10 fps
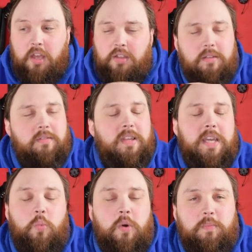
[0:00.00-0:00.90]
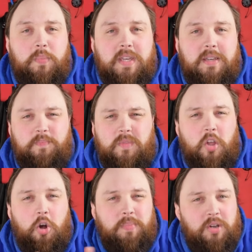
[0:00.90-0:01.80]
It won't be
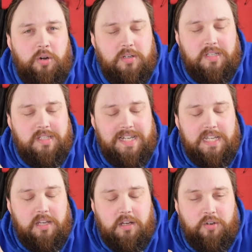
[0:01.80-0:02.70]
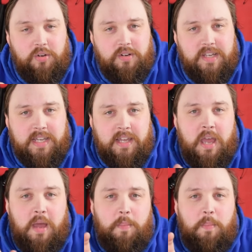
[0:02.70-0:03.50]
obnoxiously annoying,